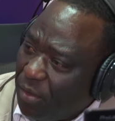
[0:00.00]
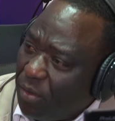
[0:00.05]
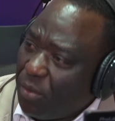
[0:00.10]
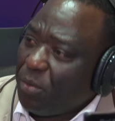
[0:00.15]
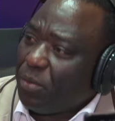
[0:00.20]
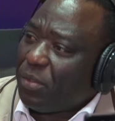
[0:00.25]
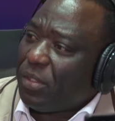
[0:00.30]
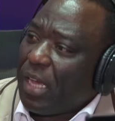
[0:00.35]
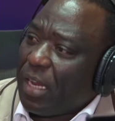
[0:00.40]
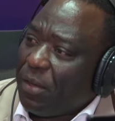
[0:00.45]
or
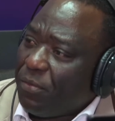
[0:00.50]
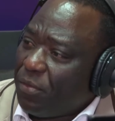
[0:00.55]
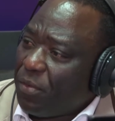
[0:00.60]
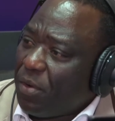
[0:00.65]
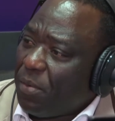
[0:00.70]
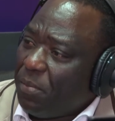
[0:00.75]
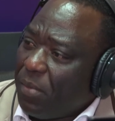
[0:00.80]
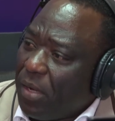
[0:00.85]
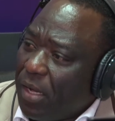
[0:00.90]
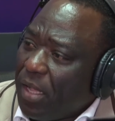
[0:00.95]
you start
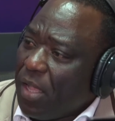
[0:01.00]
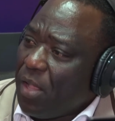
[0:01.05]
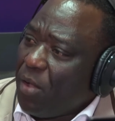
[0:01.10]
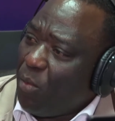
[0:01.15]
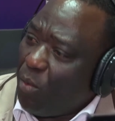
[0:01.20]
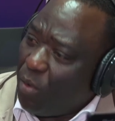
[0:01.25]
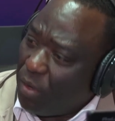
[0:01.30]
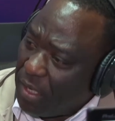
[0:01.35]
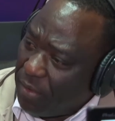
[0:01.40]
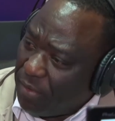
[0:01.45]
from
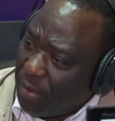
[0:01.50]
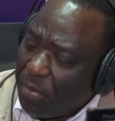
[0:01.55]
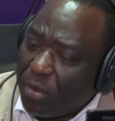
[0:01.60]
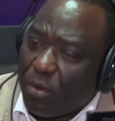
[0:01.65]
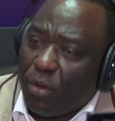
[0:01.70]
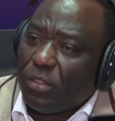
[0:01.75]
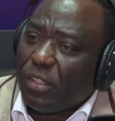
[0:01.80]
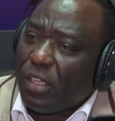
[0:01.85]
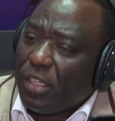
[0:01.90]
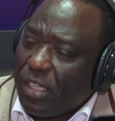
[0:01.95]
whatever,
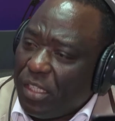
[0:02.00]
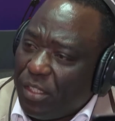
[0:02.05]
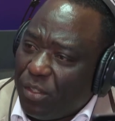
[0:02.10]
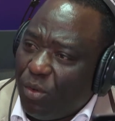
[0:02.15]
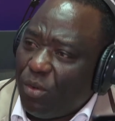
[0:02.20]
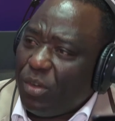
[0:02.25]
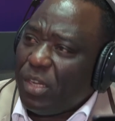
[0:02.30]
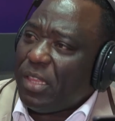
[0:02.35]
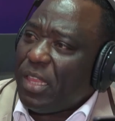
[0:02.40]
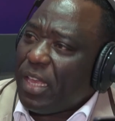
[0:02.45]
because it is
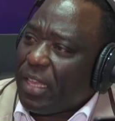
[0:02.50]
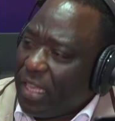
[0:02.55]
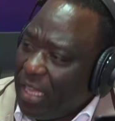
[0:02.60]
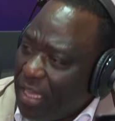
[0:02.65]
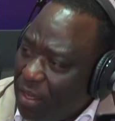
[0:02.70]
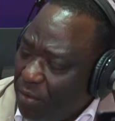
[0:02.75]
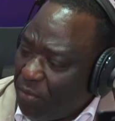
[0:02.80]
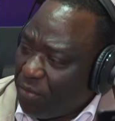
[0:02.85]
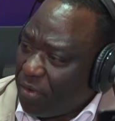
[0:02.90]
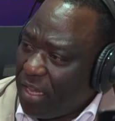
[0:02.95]
only the
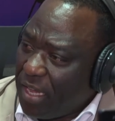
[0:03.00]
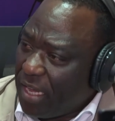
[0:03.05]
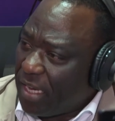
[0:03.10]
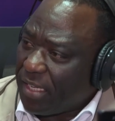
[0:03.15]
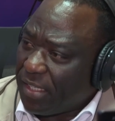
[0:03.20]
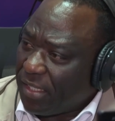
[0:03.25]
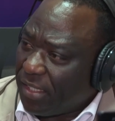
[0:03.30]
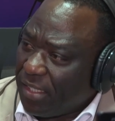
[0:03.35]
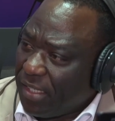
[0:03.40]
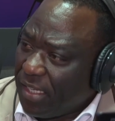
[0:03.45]
King of
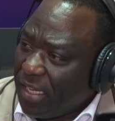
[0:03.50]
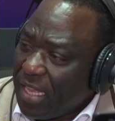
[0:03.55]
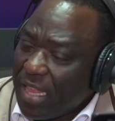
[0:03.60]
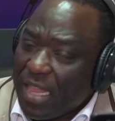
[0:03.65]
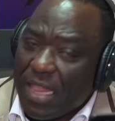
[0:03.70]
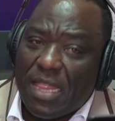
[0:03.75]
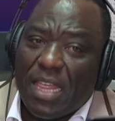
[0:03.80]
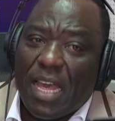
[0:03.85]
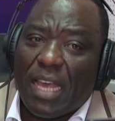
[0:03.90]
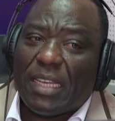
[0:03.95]
Kings
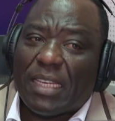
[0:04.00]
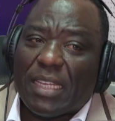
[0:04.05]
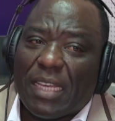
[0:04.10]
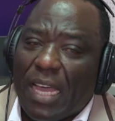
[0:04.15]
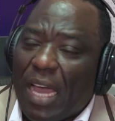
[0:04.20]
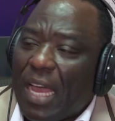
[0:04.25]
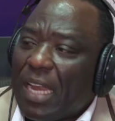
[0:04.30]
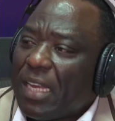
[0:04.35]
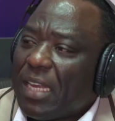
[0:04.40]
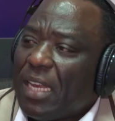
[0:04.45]
that
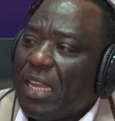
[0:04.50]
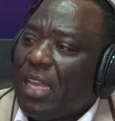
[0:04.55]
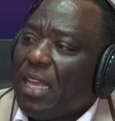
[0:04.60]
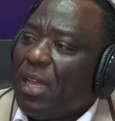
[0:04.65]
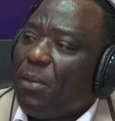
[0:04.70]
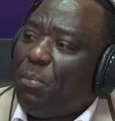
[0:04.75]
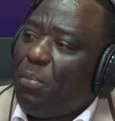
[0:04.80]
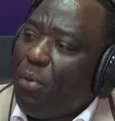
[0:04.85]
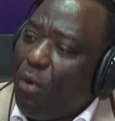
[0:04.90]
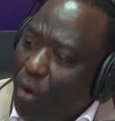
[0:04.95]
can
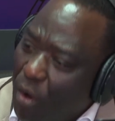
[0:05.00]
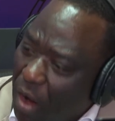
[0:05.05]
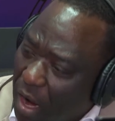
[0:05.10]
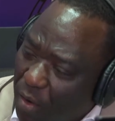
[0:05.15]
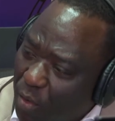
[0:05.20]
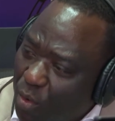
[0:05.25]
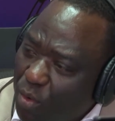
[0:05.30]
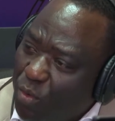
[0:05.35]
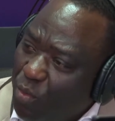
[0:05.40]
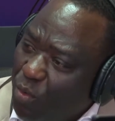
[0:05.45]
pour
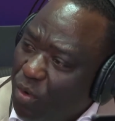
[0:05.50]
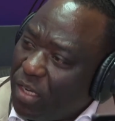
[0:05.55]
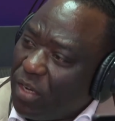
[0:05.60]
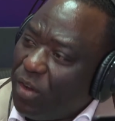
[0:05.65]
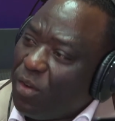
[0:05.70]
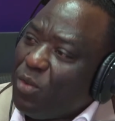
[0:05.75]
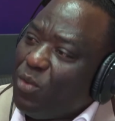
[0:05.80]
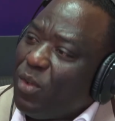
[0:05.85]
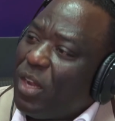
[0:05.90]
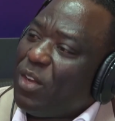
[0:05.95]
cold water
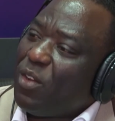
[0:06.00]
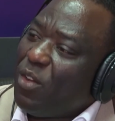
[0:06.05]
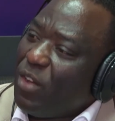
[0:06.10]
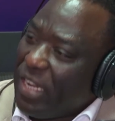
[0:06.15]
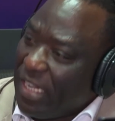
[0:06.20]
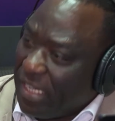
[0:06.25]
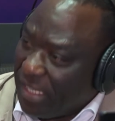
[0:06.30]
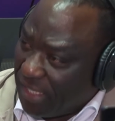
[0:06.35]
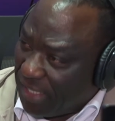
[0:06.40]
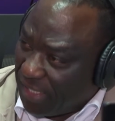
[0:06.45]
on your
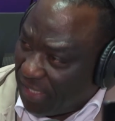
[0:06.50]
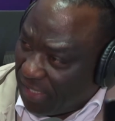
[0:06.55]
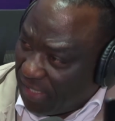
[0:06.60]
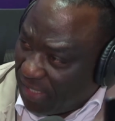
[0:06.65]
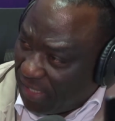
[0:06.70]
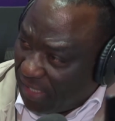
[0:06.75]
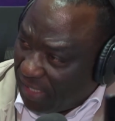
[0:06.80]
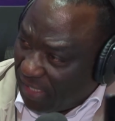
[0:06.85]
loins.